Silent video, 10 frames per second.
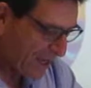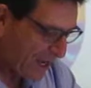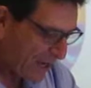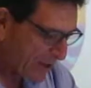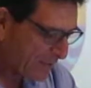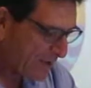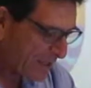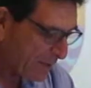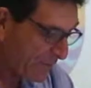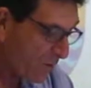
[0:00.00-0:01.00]
However, I
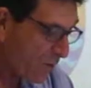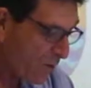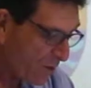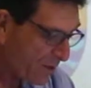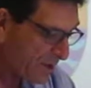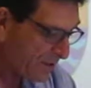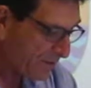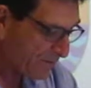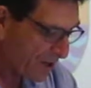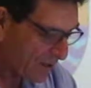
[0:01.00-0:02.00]
speak for all those
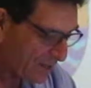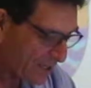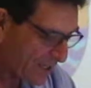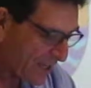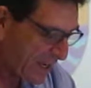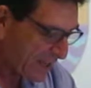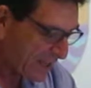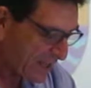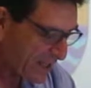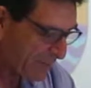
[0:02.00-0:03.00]
involved in saying that
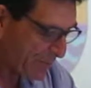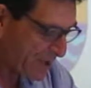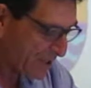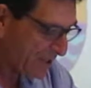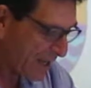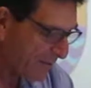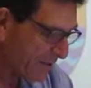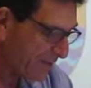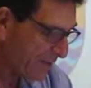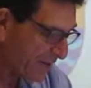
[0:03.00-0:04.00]
the inspiration
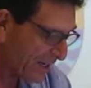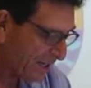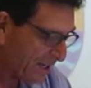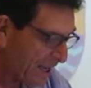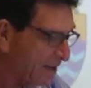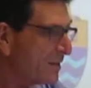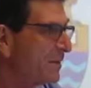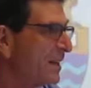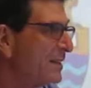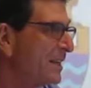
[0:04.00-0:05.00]
coming directly out of the
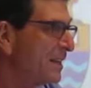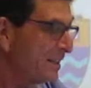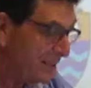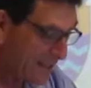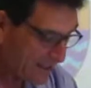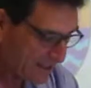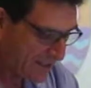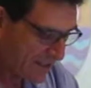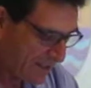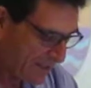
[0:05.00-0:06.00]
Mandela
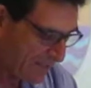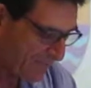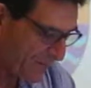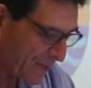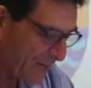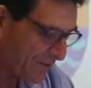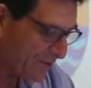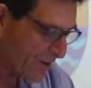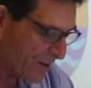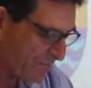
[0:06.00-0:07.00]
legacy gave
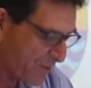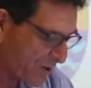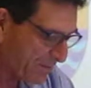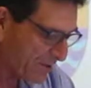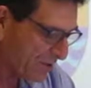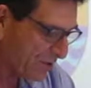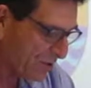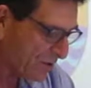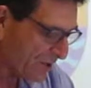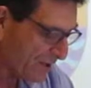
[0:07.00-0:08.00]
strength of purpose to
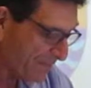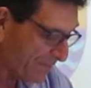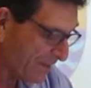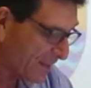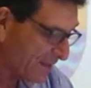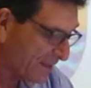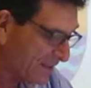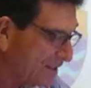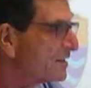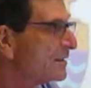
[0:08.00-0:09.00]
ensure that
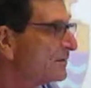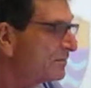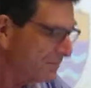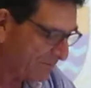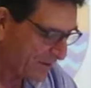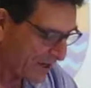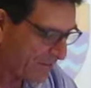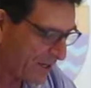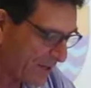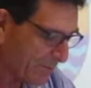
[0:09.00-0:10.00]
this
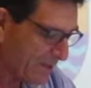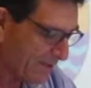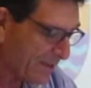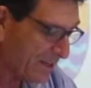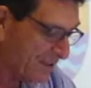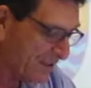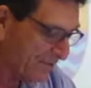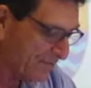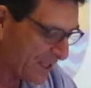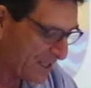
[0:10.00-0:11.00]
unforgettable event
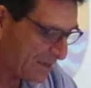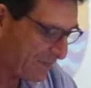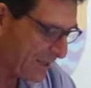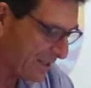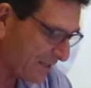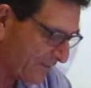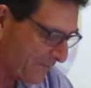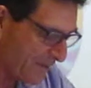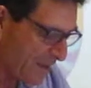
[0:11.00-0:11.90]
takes place.